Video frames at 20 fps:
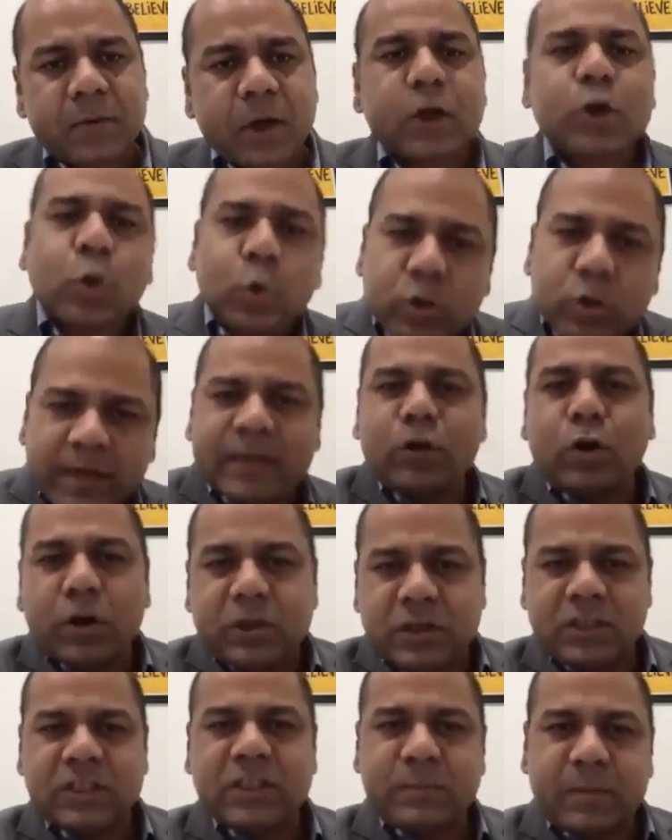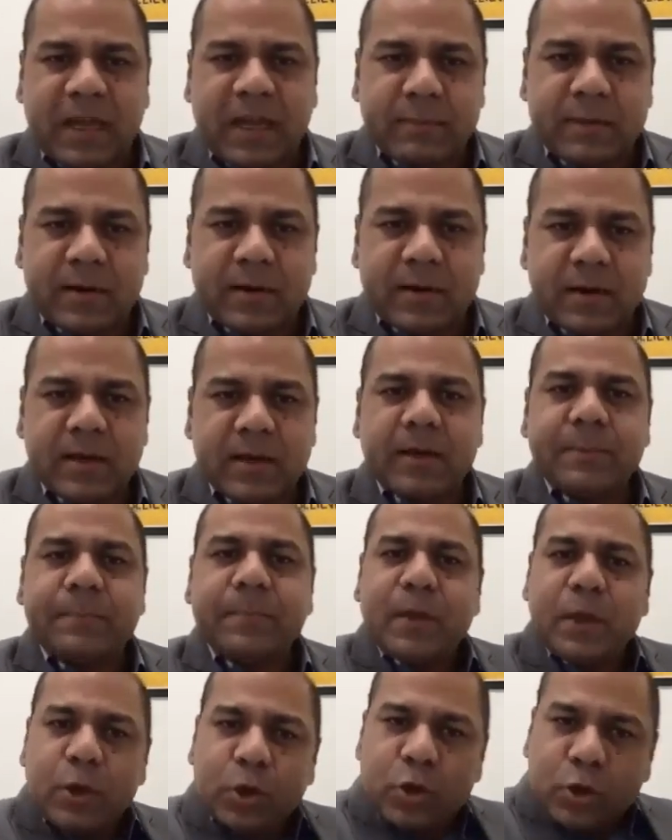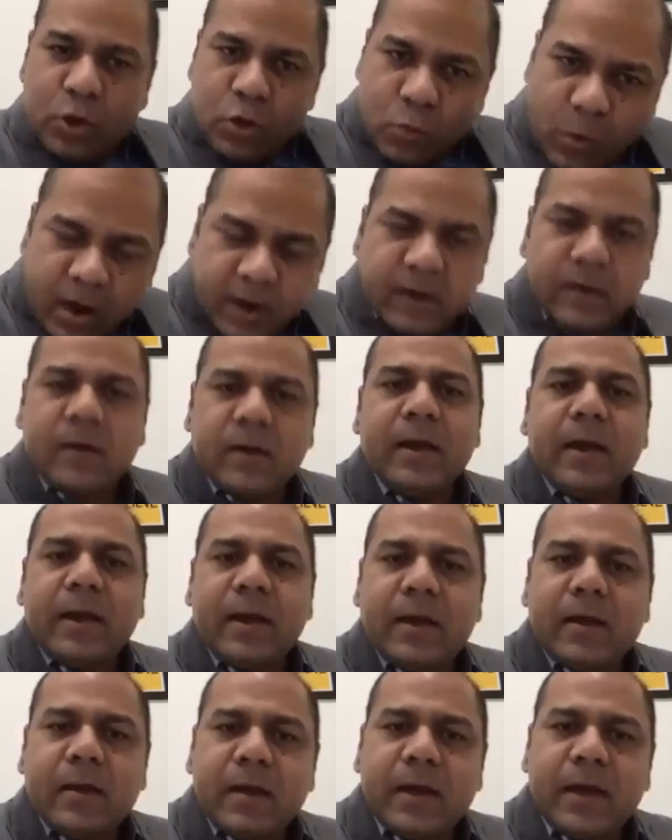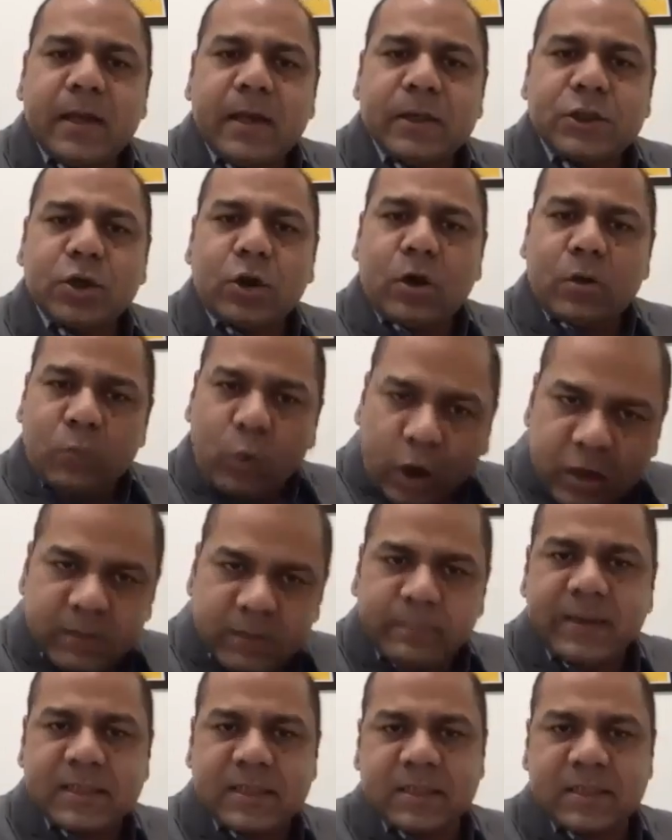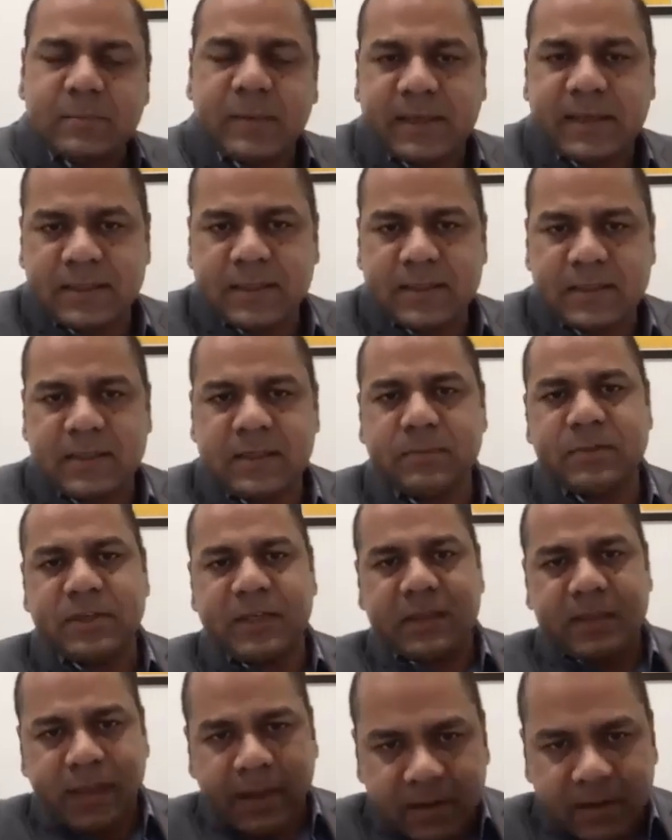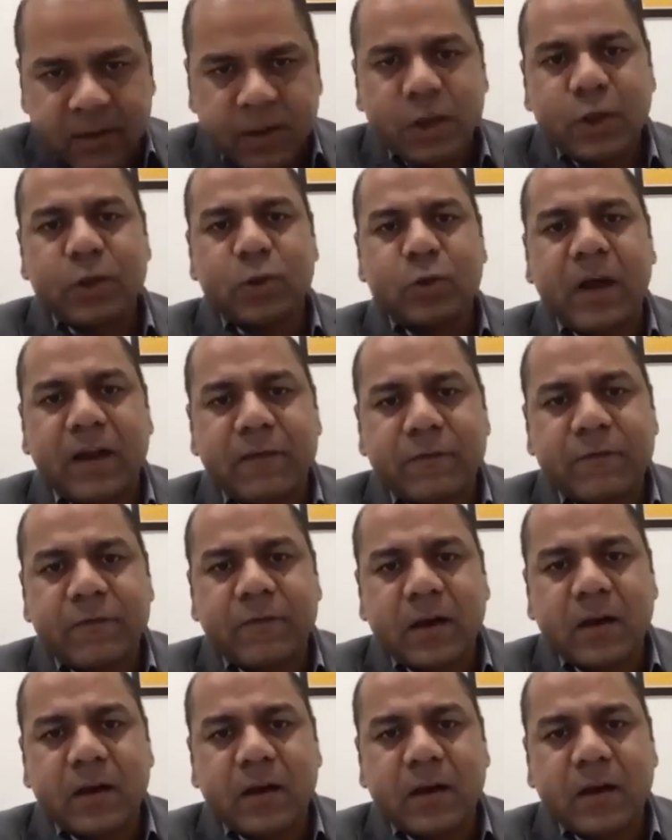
two technologies primarily. One is your water mist based systems, and then you have